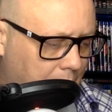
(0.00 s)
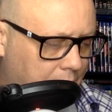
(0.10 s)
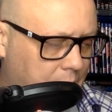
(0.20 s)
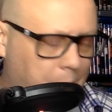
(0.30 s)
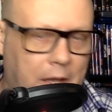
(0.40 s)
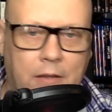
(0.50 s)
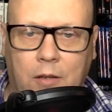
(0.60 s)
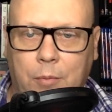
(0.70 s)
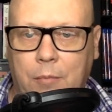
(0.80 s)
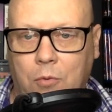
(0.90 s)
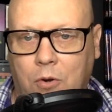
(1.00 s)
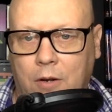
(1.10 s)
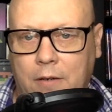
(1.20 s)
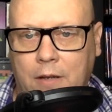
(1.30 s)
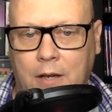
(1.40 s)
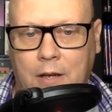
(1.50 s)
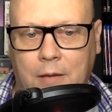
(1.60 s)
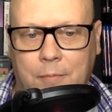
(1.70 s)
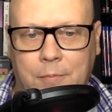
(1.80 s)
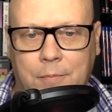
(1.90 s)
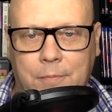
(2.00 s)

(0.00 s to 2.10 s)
up having to pay a little bit more. I